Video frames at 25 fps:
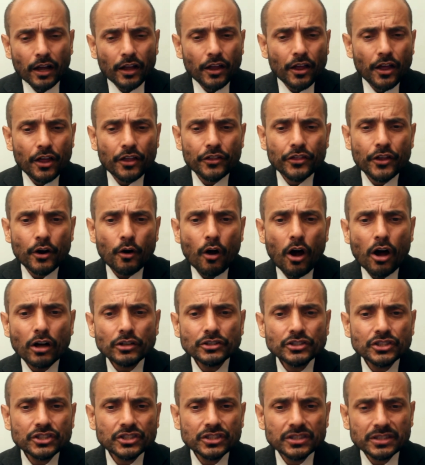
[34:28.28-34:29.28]
There are
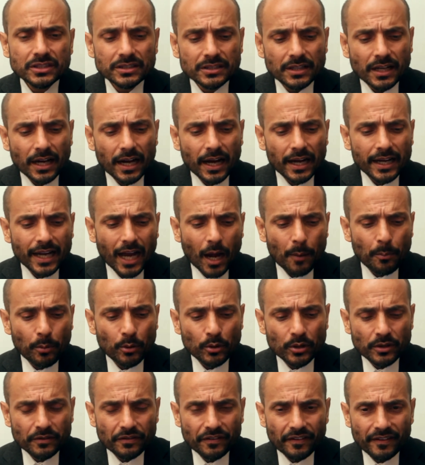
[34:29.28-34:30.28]
a
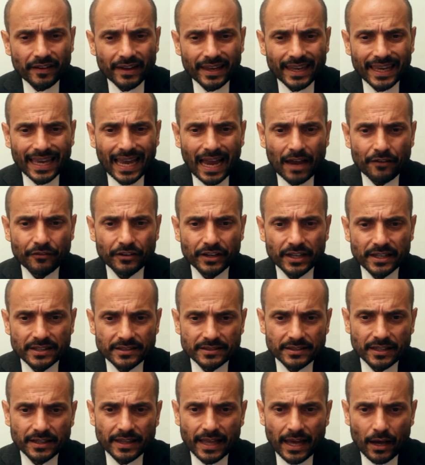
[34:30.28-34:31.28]
couple of caveats
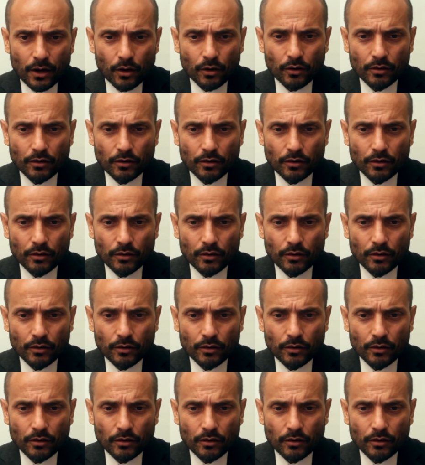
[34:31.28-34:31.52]
to that.